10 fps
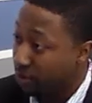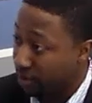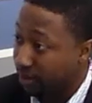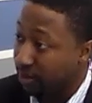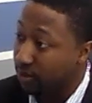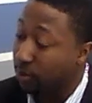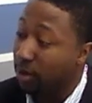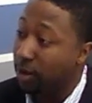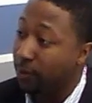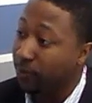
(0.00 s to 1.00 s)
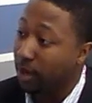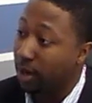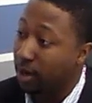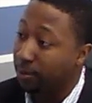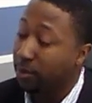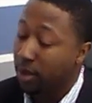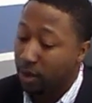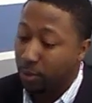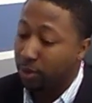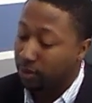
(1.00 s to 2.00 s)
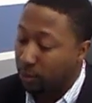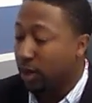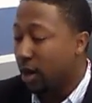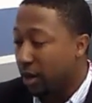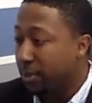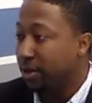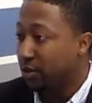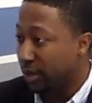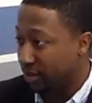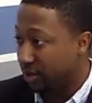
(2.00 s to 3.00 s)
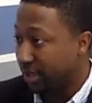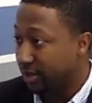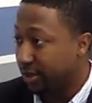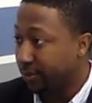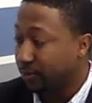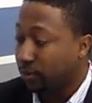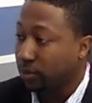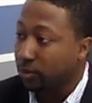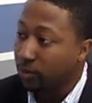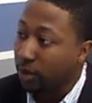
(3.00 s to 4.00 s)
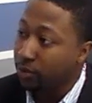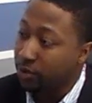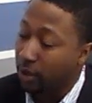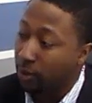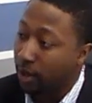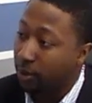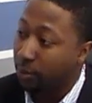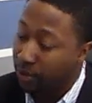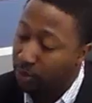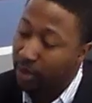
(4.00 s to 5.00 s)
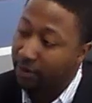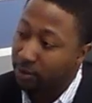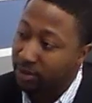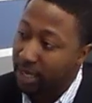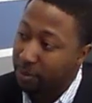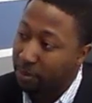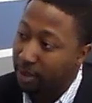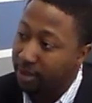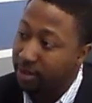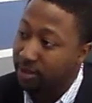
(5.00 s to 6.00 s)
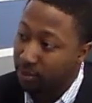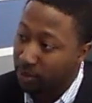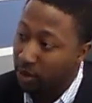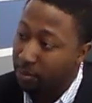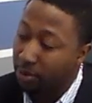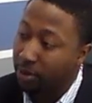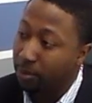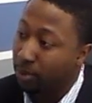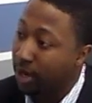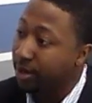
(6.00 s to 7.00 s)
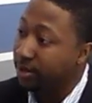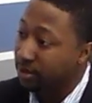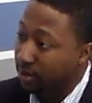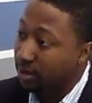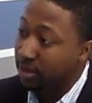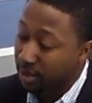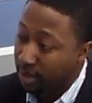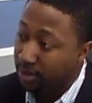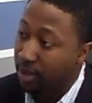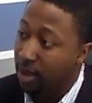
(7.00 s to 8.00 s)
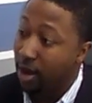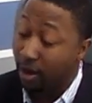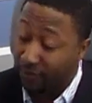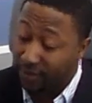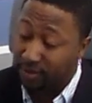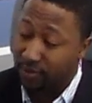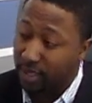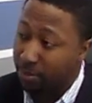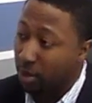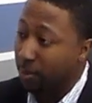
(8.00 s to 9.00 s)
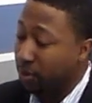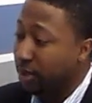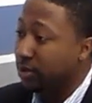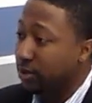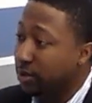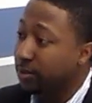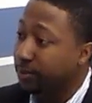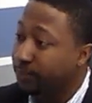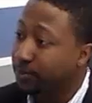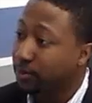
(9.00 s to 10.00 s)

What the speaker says: commercially as well. We call it penetration testing. So we do have those capabilities, and we are building products to conduct offensive cyber operations.